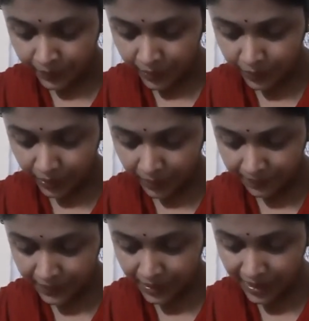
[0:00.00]
Okay,
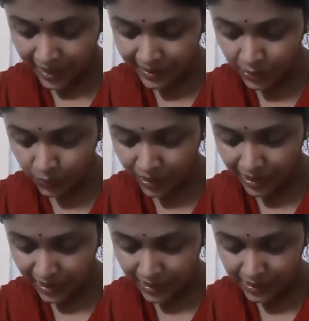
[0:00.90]
the next one
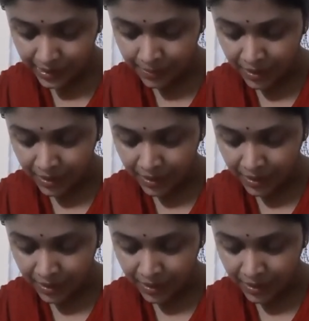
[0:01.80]
is,